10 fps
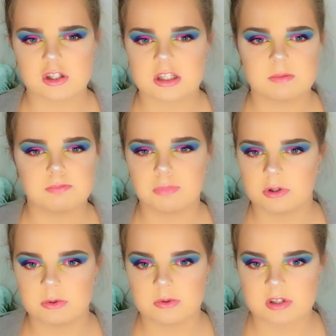it just
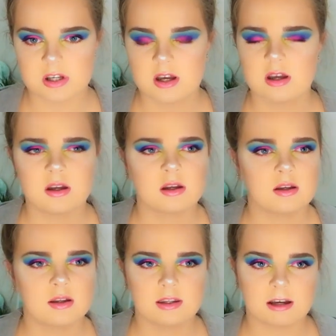spoils
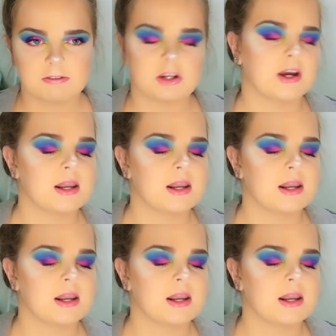that video.